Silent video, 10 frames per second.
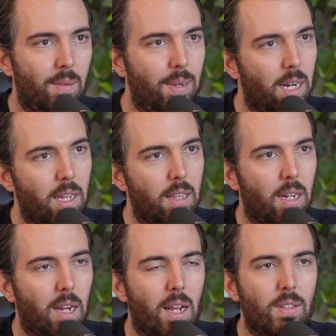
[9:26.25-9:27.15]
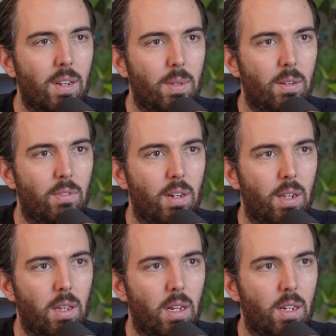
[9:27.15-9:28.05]
I mean, I get the concept of it, I
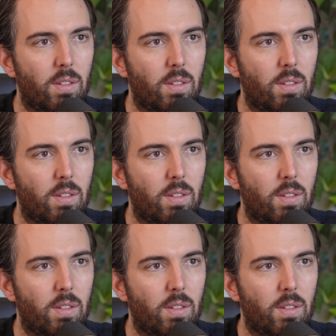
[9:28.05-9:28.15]
think,